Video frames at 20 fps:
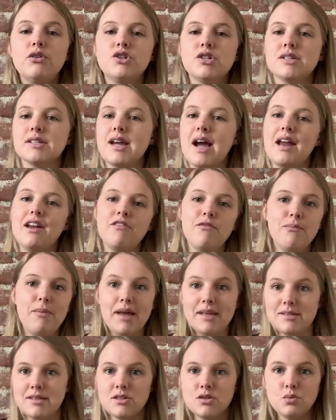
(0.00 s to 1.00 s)
just kind of
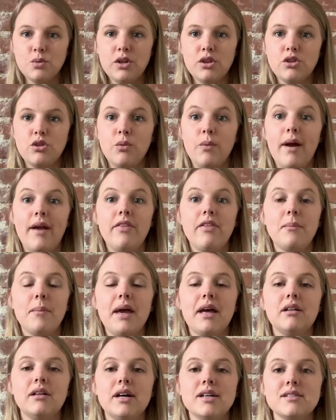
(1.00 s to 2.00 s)
messes with the way that
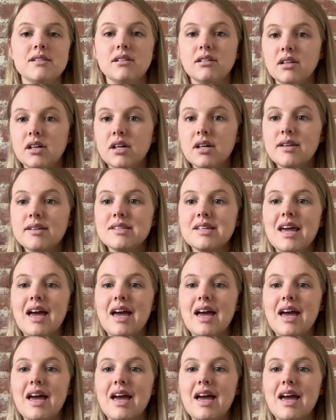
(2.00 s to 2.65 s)
my closet looks,